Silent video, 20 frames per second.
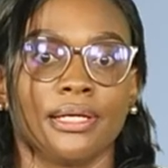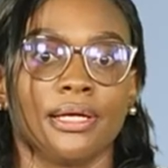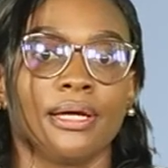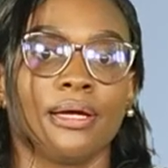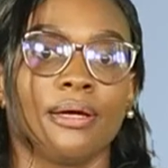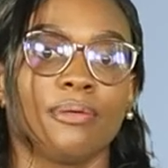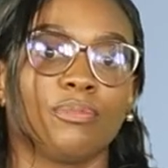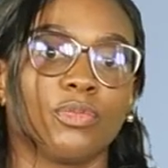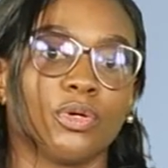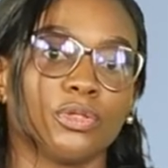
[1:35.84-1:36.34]

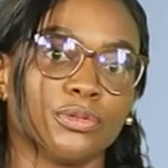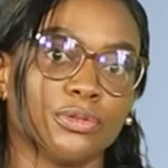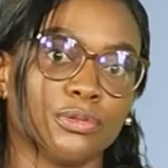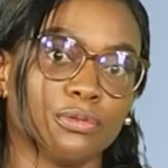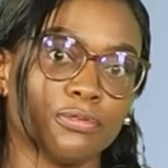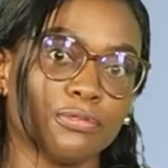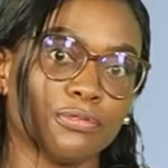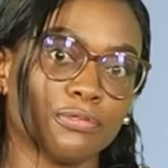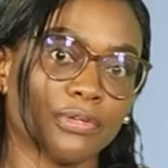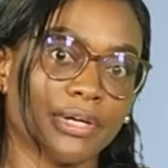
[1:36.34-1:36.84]
Module
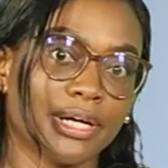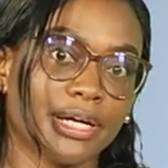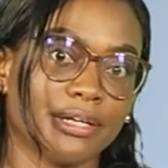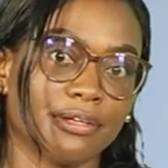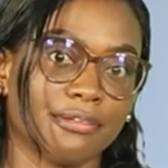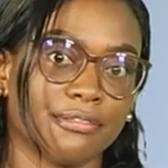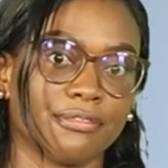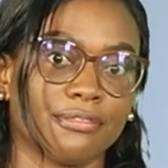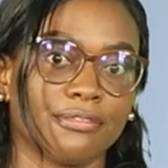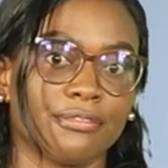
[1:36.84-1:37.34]

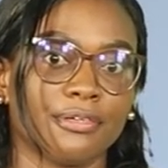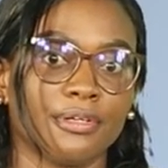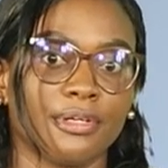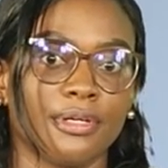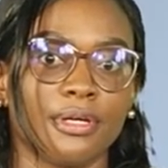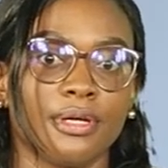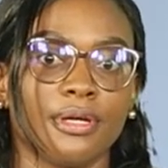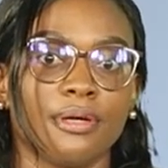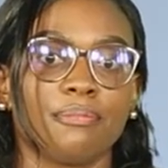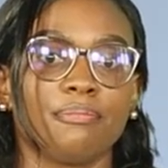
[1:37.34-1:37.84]
5,
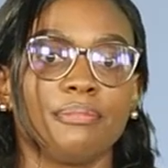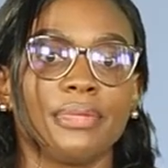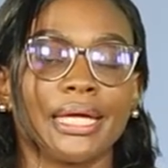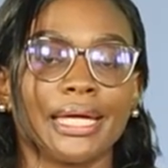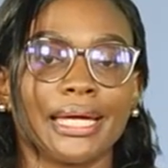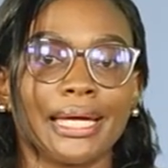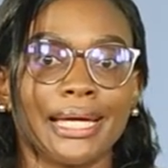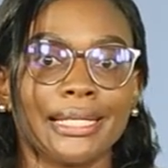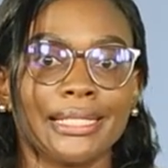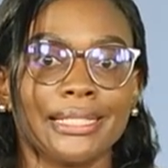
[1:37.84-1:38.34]

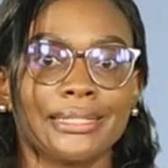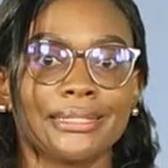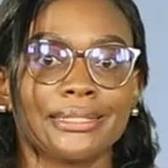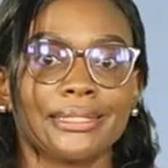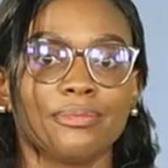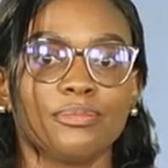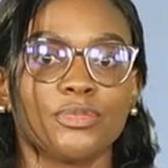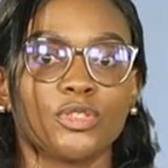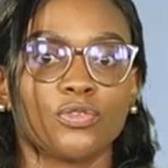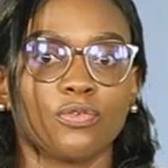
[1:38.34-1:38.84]

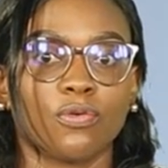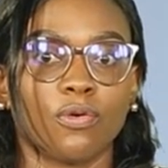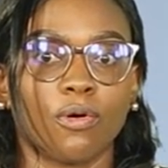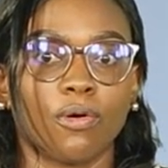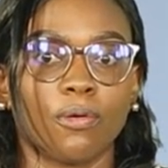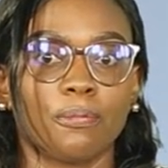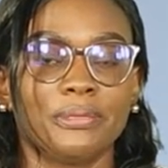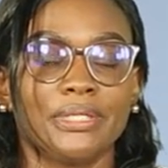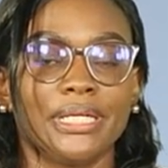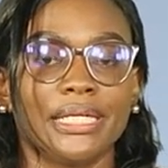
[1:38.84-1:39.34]
Mechanisms for
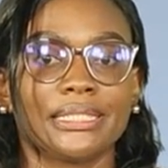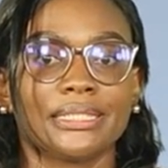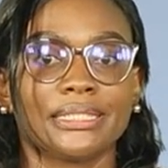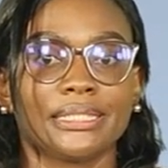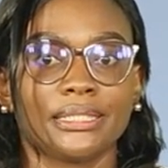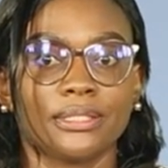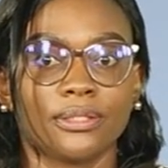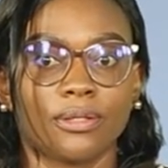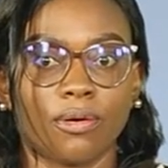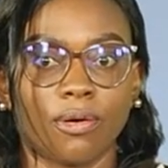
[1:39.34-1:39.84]

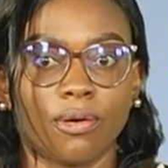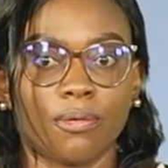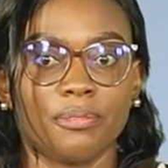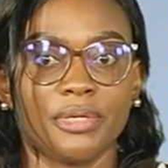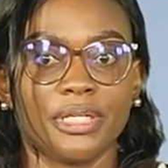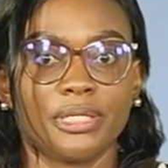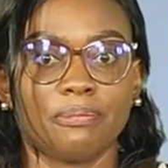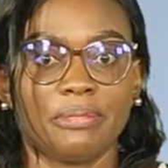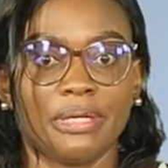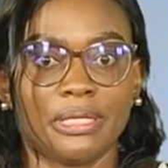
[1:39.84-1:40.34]
updating
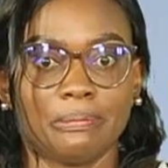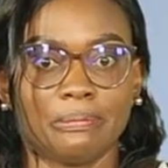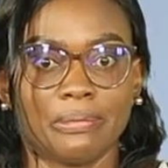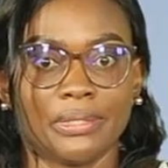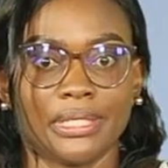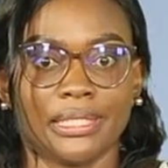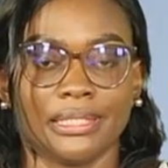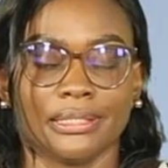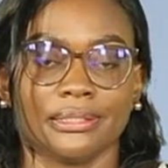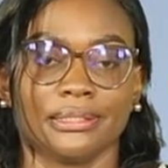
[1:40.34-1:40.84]
commitment
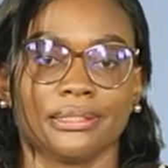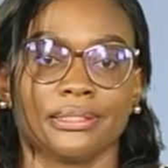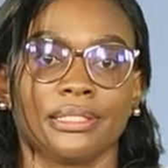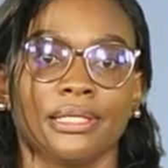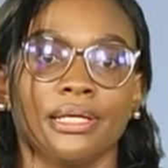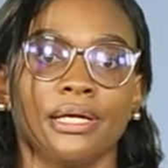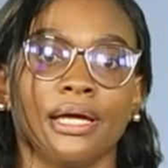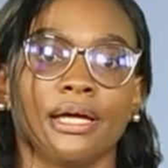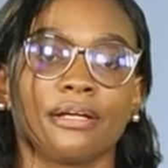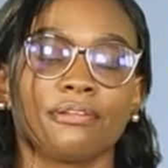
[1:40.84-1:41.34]
plans.
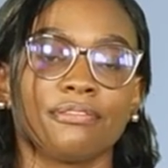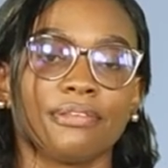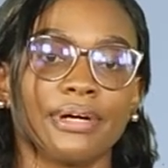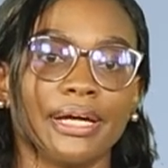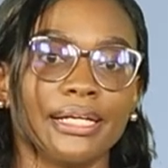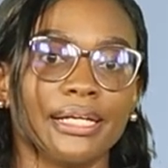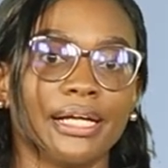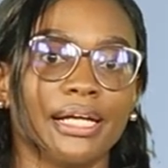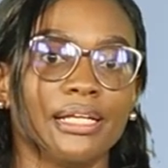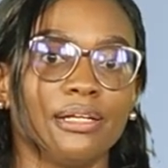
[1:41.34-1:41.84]
And
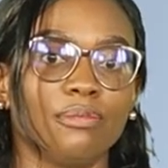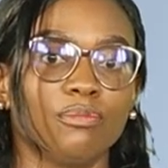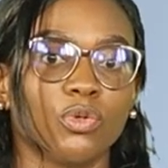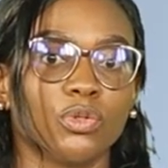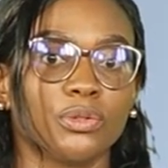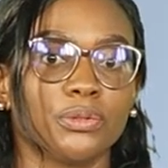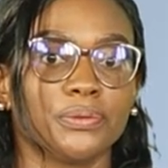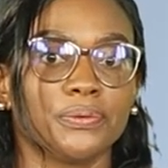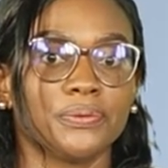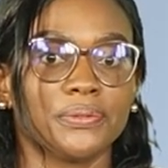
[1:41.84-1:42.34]
finally,
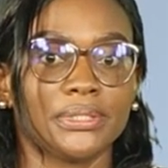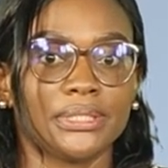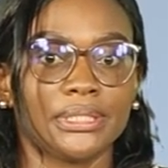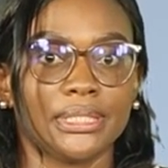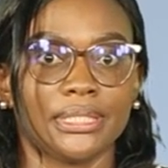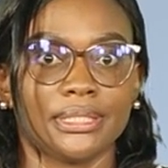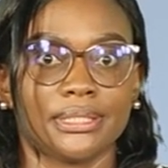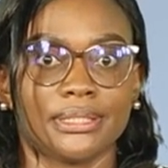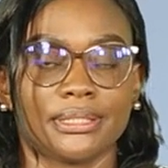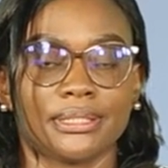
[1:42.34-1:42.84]
Module
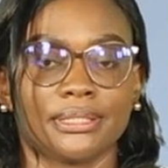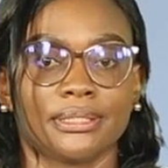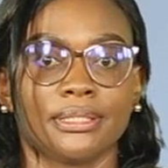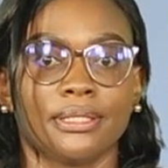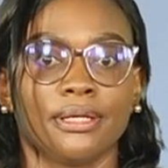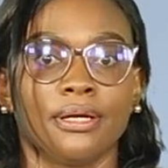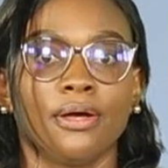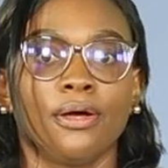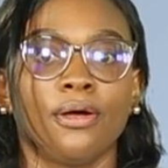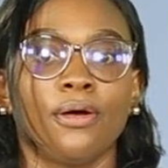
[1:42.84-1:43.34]
6,
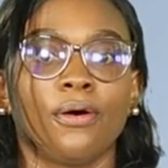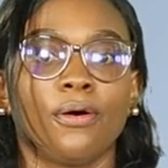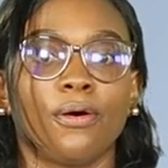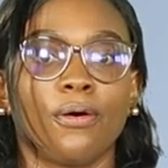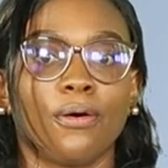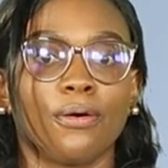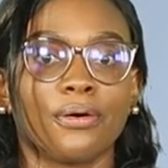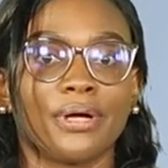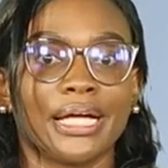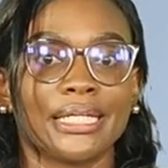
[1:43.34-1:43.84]

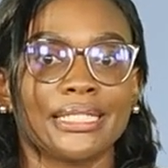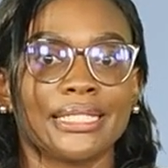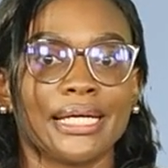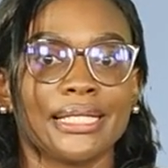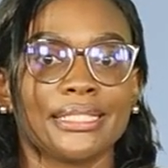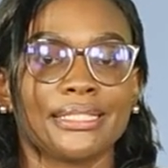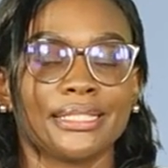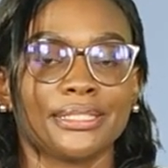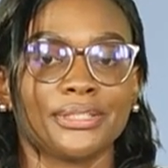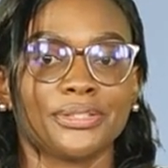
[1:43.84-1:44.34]

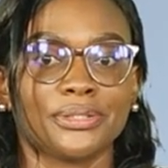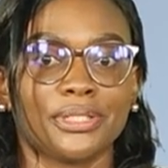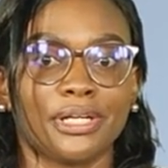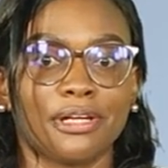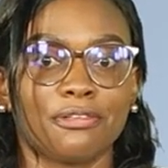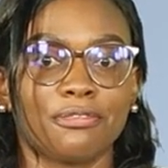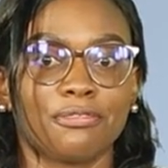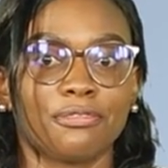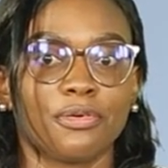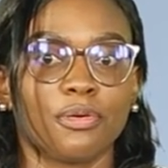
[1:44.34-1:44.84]
Organizational
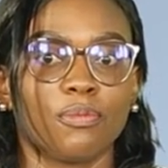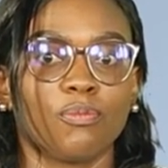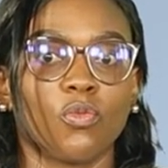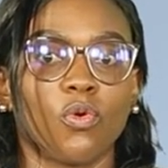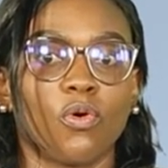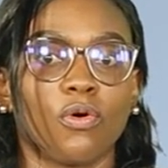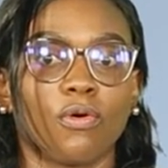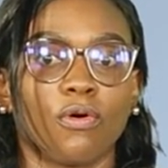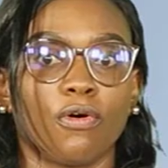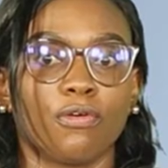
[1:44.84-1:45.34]
framework
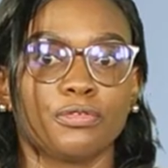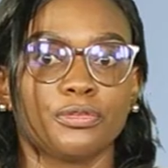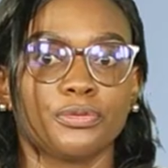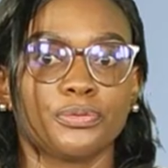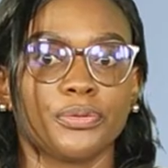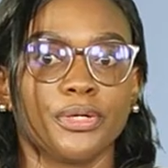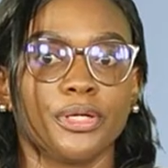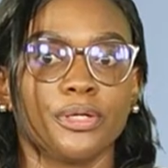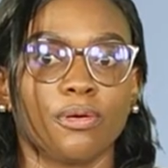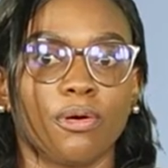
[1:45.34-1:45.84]
of
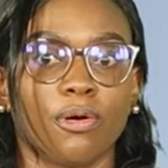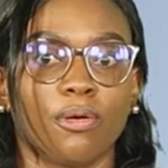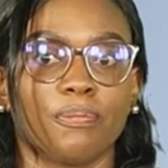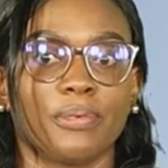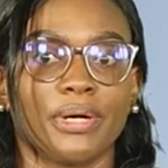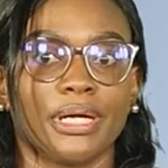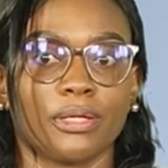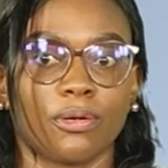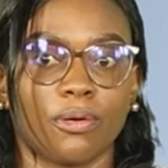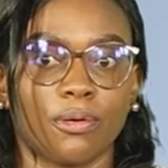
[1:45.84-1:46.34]
drawing up and
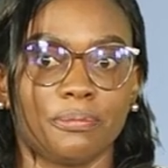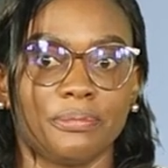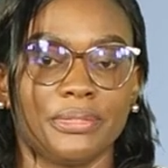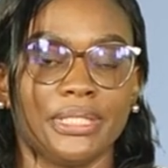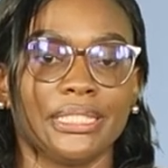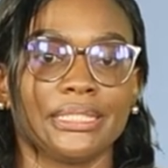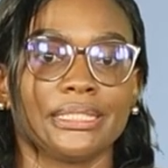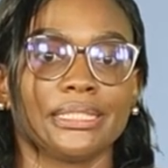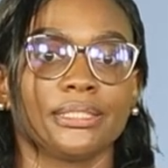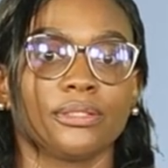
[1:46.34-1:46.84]

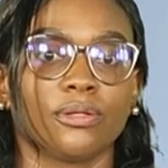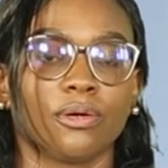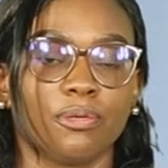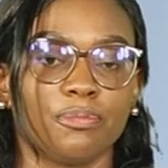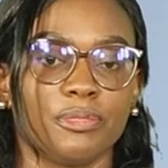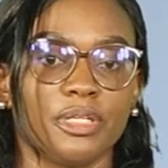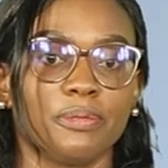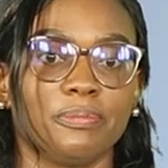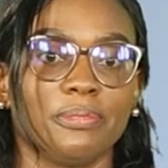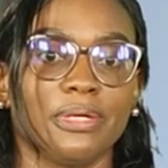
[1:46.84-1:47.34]
updating
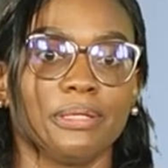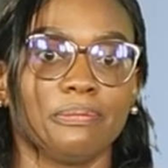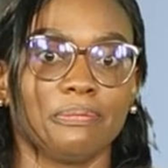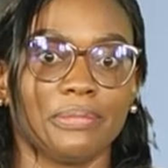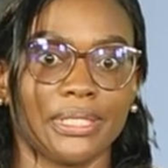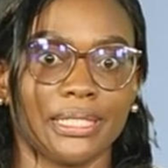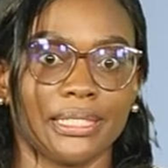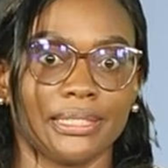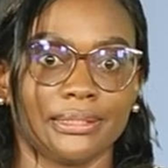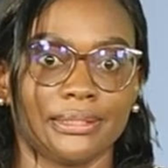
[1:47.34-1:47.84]
commitment
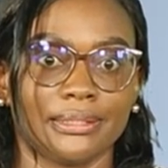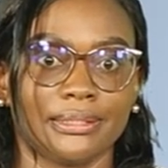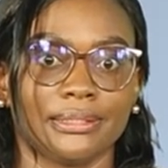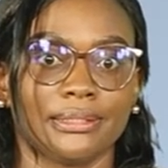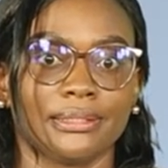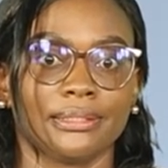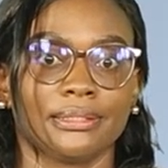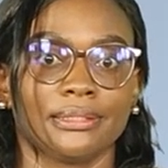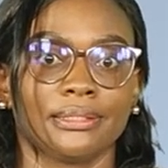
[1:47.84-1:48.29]
plans.